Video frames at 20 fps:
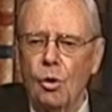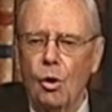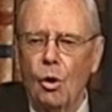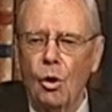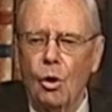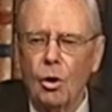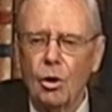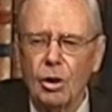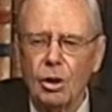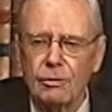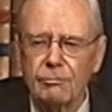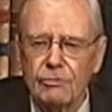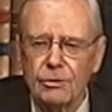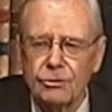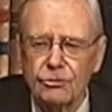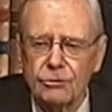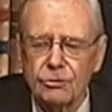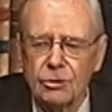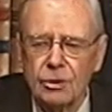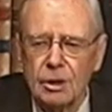All of
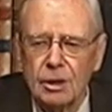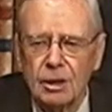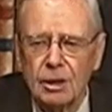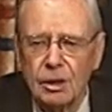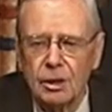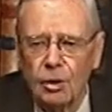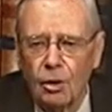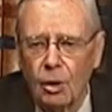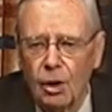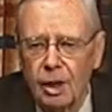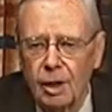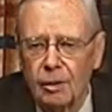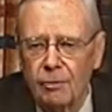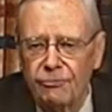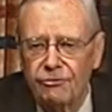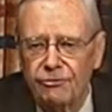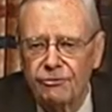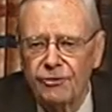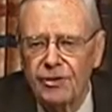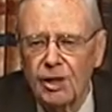us
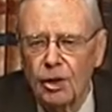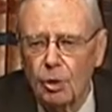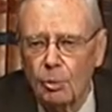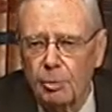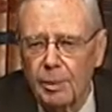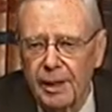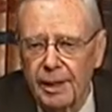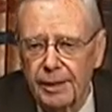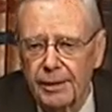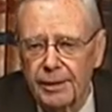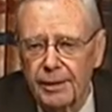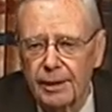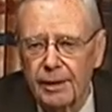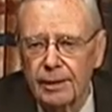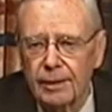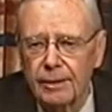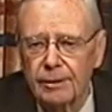feel better